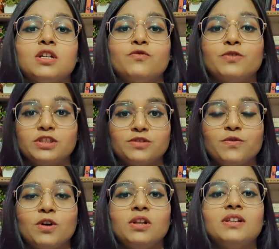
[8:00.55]
first of
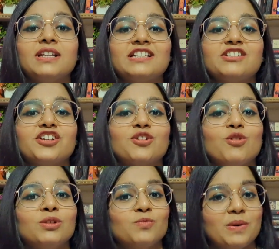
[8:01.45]
all, let's check
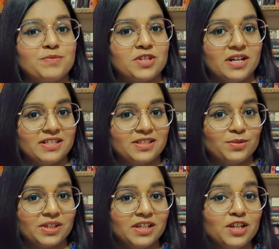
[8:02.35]
all the websites,
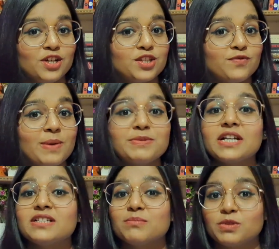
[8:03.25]
okay? So
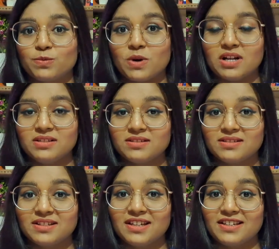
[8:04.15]
website number 1
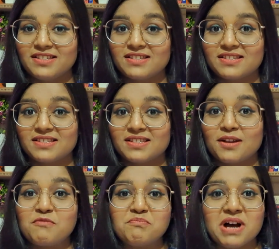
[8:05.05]
is
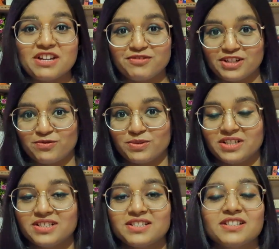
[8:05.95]
my
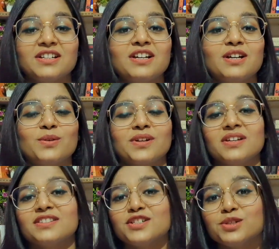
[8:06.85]
favorite.
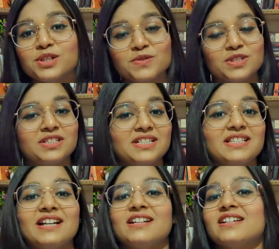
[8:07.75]
Okay, the university
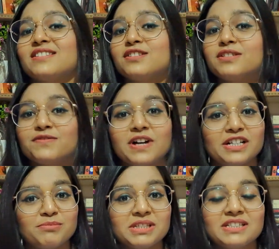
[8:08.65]
that has
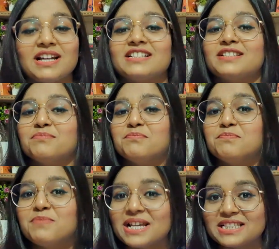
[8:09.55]
certified me, that's the
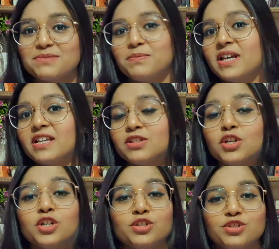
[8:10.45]
best place
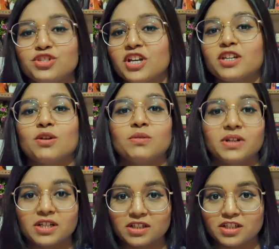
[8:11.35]
to check your
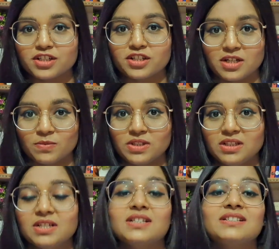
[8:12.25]
English level.
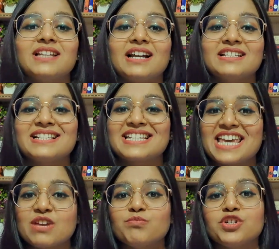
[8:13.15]
That is
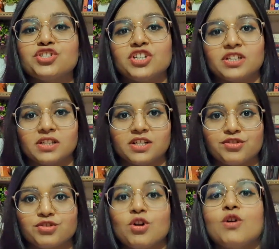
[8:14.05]
Cambridge
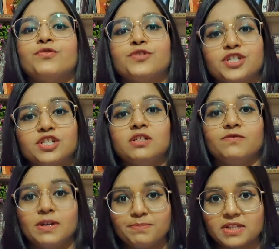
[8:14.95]
English, official
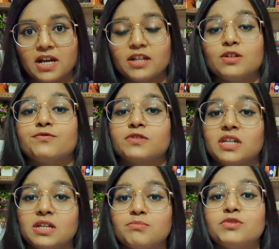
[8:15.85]
website of
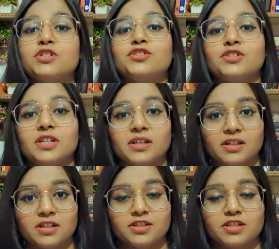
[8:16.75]
Cambridge
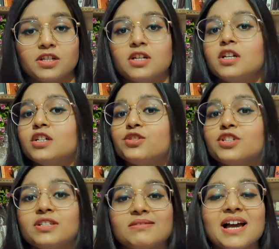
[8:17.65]
English. You
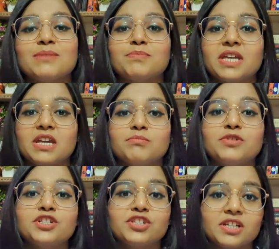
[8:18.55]
just type
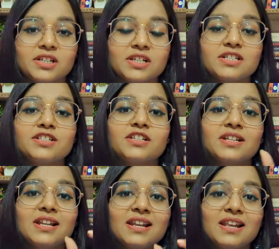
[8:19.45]
Cambridge English
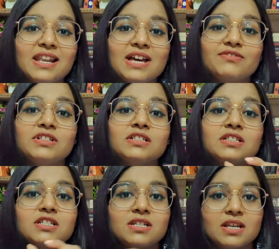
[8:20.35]
level
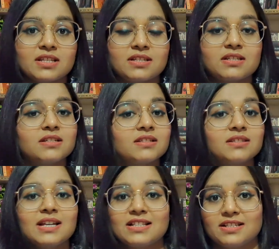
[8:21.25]
test,
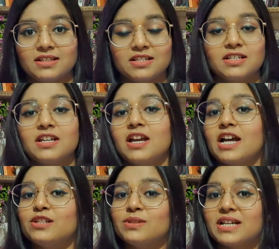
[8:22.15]
that's it,
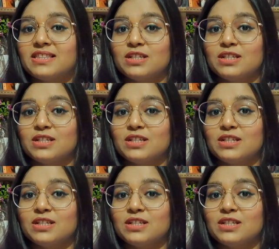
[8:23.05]
and you'll get this